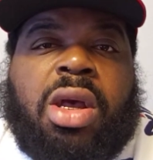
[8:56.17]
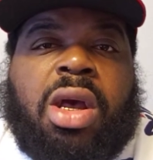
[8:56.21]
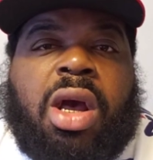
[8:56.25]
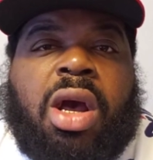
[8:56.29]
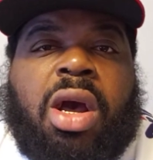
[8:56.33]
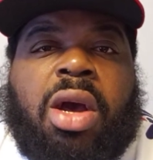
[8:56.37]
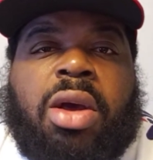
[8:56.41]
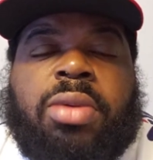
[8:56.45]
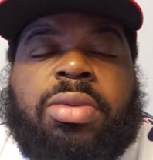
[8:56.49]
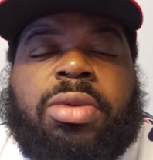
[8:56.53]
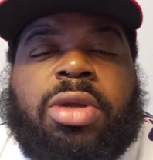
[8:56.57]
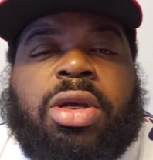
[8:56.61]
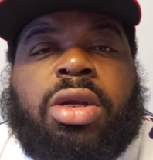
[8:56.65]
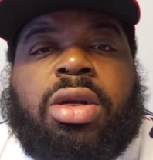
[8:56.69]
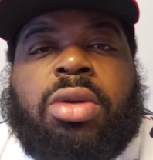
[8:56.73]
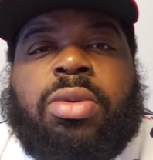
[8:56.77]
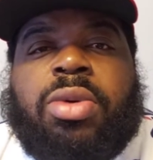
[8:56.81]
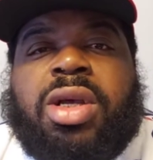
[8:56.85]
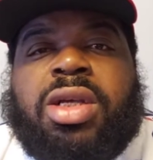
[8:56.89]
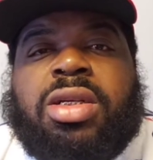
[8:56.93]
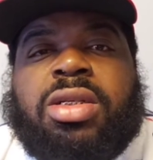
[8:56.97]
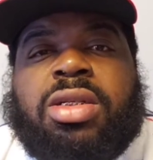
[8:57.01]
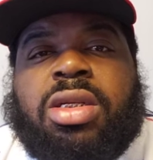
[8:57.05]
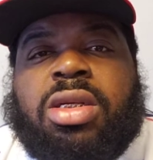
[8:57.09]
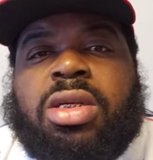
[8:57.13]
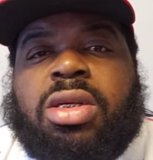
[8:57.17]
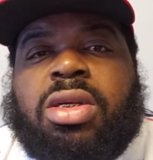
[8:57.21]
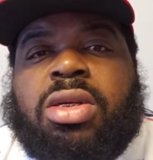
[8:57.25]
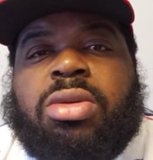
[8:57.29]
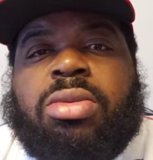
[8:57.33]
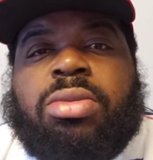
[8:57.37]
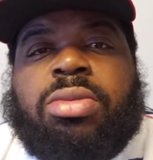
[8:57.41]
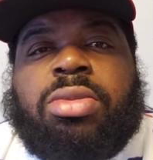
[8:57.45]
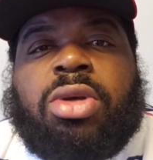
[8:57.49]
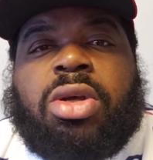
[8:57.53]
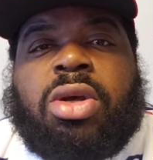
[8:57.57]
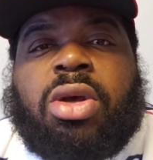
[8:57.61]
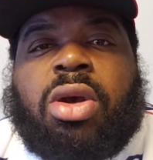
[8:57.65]
I don't know if they're going to rest
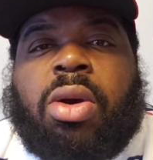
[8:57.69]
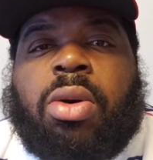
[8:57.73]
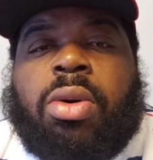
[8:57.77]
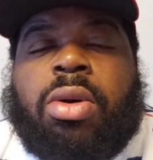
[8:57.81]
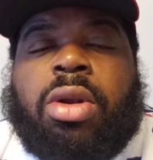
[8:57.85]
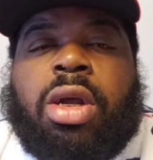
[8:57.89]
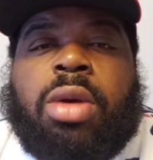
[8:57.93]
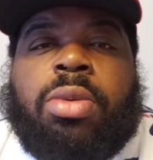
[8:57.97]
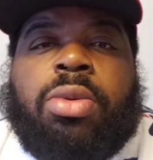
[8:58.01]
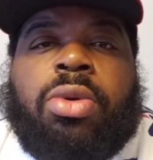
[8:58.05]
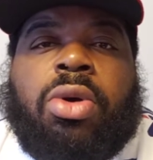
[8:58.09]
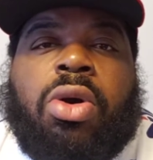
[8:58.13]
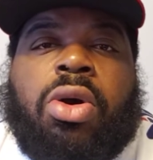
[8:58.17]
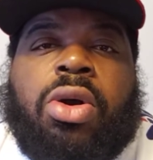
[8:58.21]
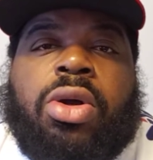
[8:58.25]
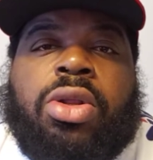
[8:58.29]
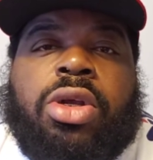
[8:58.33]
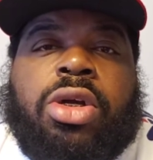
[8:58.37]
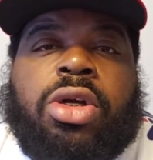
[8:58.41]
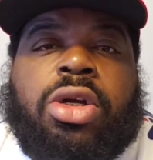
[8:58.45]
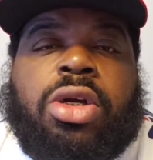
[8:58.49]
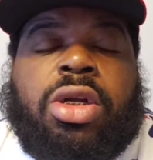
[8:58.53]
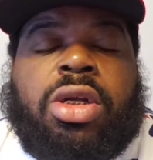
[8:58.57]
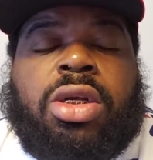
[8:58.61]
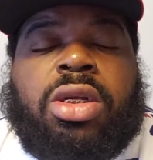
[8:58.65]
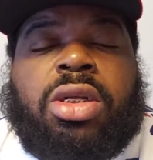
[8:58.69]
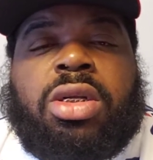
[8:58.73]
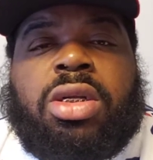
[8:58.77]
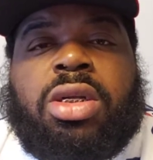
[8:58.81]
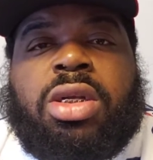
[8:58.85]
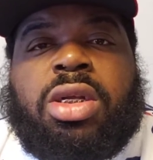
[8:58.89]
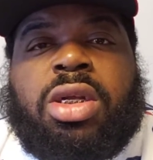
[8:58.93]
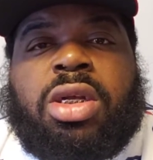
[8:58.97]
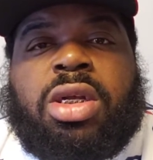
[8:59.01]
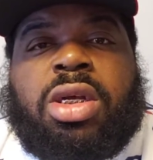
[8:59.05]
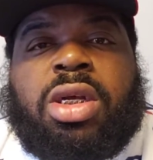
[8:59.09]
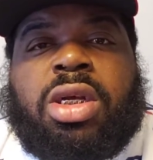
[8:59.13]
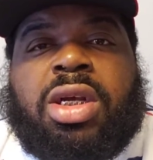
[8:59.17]
him or whatever, or they're going to
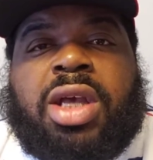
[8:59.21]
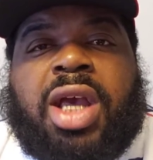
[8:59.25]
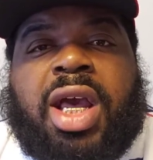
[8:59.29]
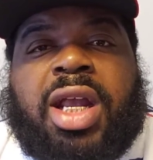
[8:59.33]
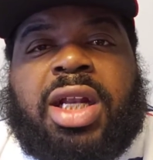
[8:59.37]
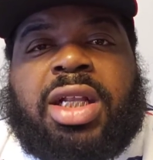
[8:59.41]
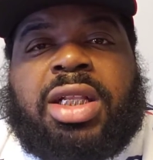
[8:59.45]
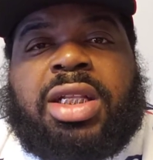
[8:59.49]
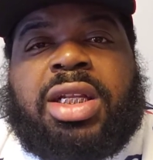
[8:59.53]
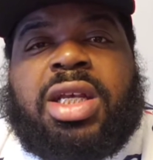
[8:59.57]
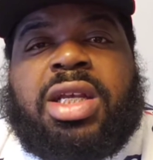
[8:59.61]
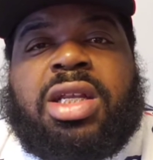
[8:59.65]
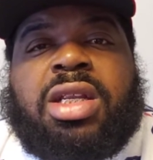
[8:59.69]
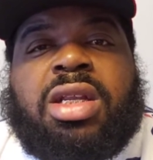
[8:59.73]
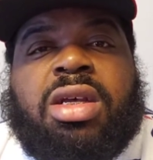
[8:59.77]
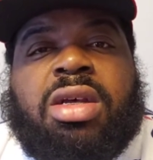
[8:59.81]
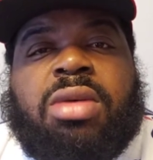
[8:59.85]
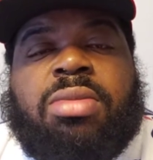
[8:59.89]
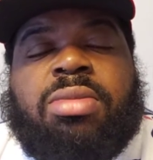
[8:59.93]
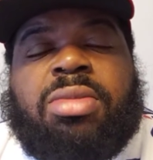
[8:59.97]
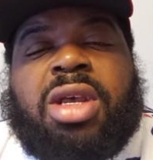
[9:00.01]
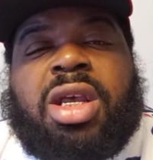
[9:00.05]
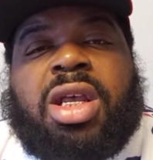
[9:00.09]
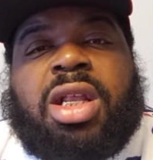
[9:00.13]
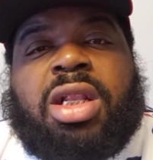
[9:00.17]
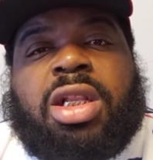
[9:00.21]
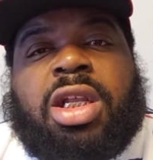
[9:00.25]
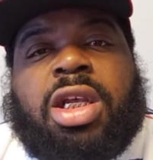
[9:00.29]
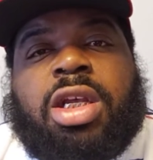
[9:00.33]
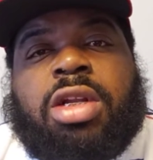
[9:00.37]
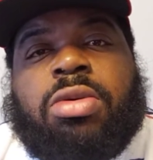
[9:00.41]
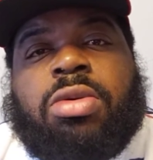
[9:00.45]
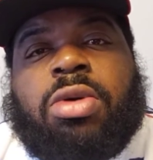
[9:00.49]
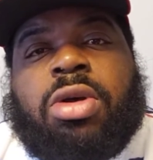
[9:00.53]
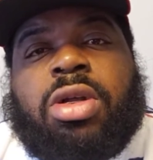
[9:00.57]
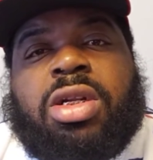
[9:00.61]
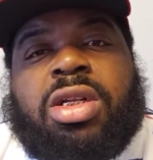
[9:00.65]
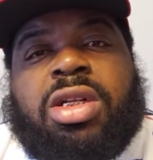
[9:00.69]
kind of lean him in
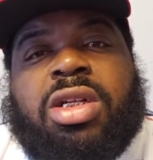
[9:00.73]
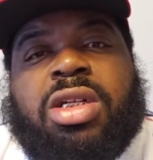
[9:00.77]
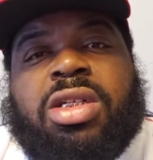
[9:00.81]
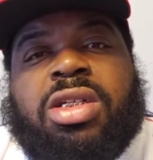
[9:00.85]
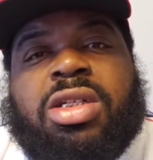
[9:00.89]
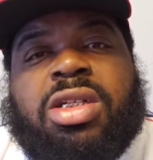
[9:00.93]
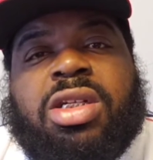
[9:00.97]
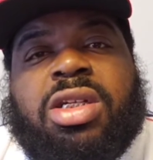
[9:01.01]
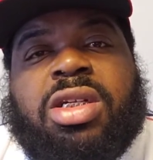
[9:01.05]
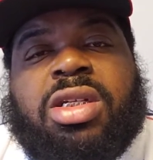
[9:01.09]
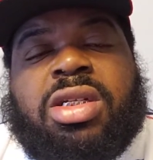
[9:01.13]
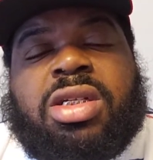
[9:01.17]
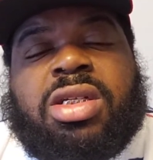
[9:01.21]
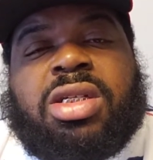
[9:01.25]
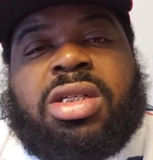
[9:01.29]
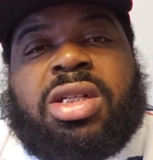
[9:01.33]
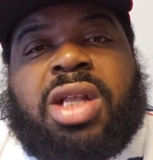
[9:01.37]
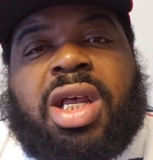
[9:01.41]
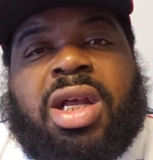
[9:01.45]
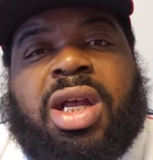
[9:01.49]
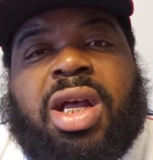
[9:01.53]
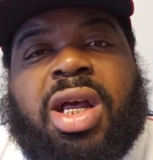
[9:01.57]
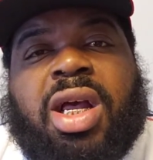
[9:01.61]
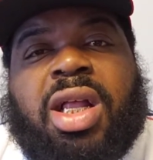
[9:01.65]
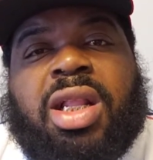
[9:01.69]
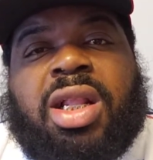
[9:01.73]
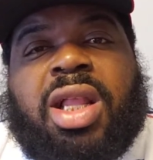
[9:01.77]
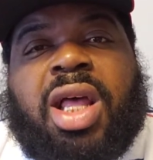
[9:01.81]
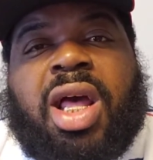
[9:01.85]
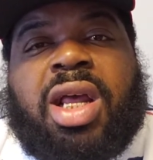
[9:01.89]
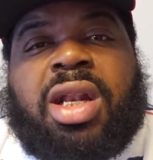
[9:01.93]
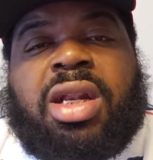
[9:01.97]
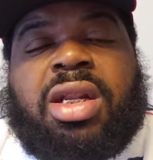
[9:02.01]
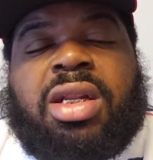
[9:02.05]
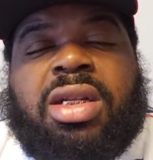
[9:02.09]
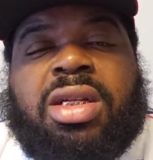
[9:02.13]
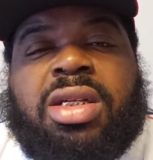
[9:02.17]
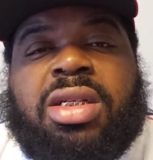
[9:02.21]
later on in the season, like how a
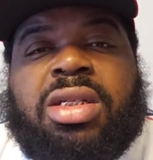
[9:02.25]
lot of